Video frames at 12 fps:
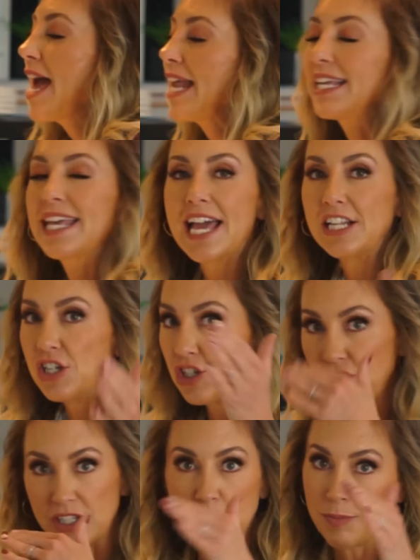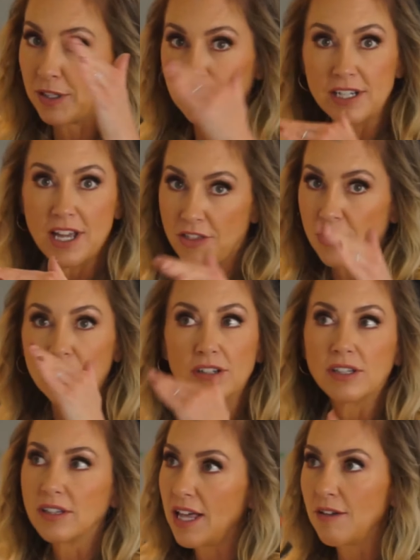and again, just build
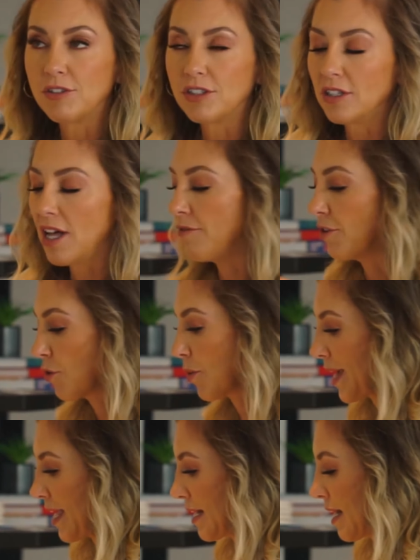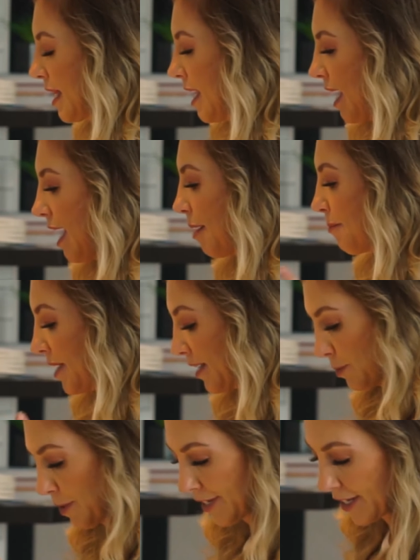another level of a great
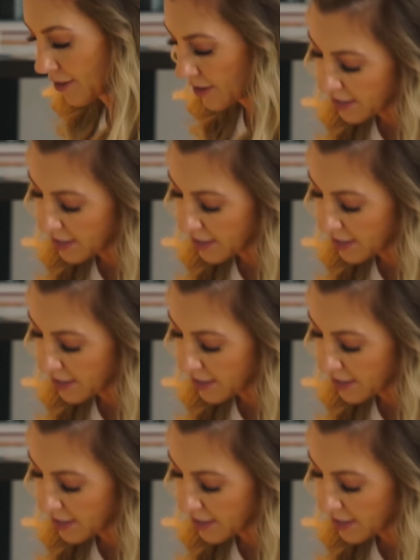experience.